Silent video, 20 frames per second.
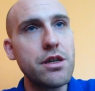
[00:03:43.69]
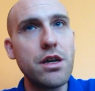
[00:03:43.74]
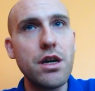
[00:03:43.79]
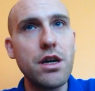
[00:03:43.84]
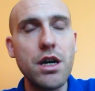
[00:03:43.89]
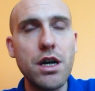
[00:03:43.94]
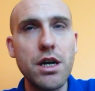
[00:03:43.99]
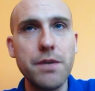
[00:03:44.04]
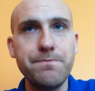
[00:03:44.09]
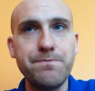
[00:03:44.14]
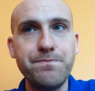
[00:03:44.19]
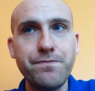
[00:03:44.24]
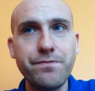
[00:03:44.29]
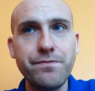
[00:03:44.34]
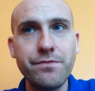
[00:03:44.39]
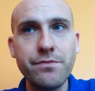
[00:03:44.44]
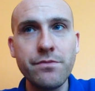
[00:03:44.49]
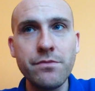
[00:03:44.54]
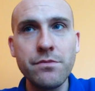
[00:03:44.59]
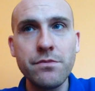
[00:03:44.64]

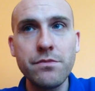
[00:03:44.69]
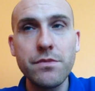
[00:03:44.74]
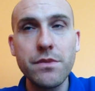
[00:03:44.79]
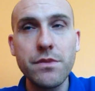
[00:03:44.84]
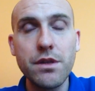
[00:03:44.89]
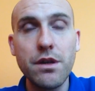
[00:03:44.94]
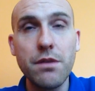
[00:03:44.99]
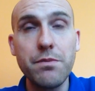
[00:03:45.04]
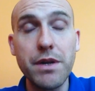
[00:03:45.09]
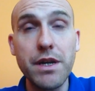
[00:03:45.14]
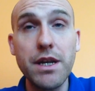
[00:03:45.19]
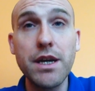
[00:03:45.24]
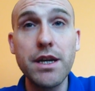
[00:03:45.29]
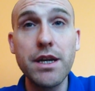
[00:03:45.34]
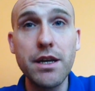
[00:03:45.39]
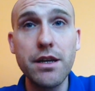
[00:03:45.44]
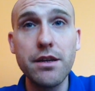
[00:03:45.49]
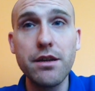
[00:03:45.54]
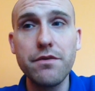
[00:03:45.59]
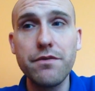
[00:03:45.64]
I've been
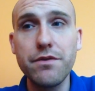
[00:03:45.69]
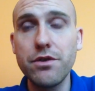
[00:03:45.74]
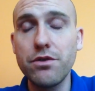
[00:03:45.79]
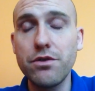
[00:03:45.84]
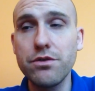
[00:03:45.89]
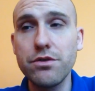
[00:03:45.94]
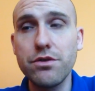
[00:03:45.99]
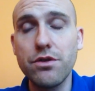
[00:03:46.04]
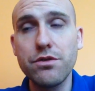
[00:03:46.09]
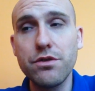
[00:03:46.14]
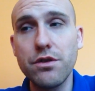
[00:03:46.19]
lucky enough not